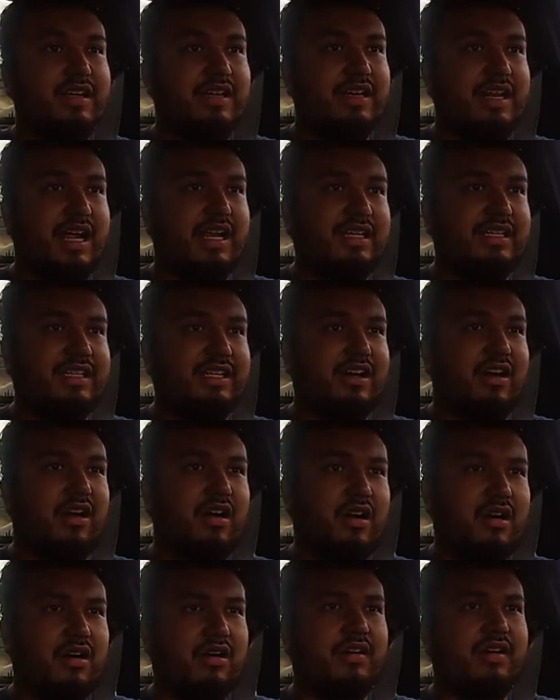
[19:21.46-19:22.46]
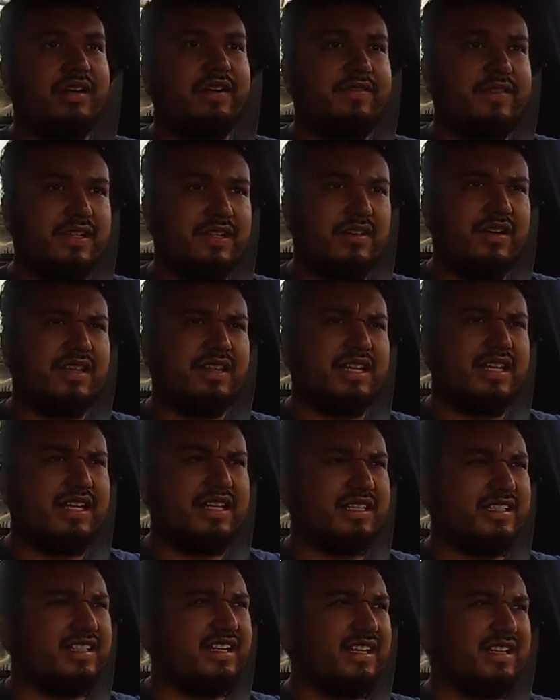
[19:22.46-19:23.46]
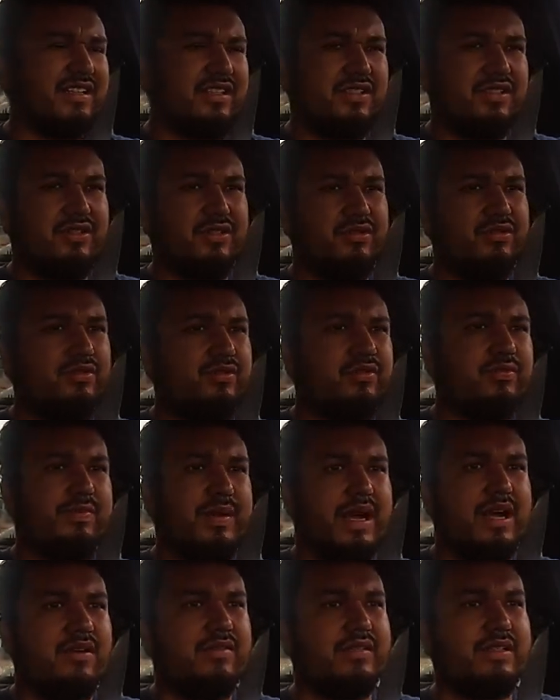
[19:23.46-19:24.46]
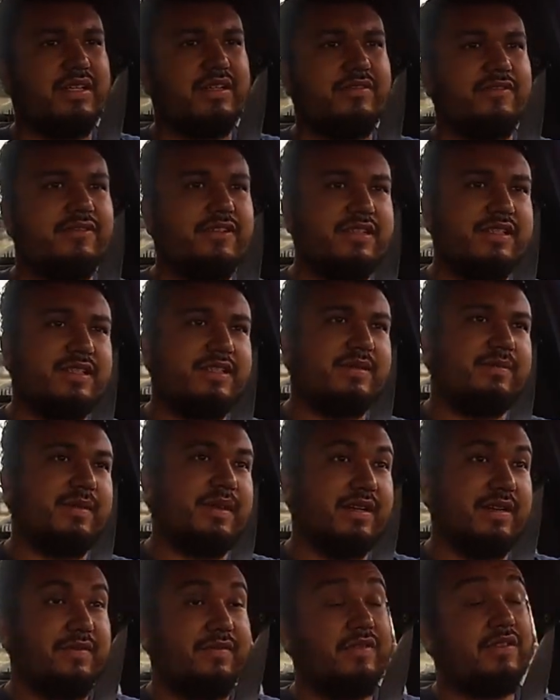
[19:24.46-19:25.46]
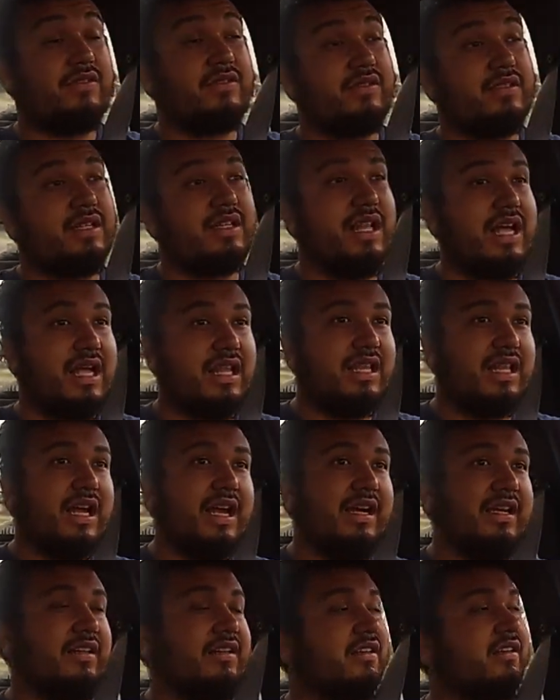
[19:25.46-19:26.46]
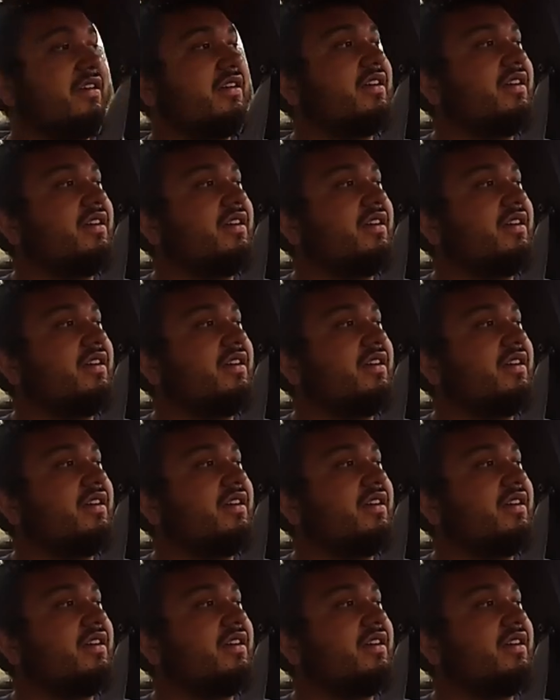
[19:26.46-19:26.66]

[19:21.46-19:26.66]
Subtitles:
90R, even though I think it's like a 2-pound difference, but it feels a lot lighter.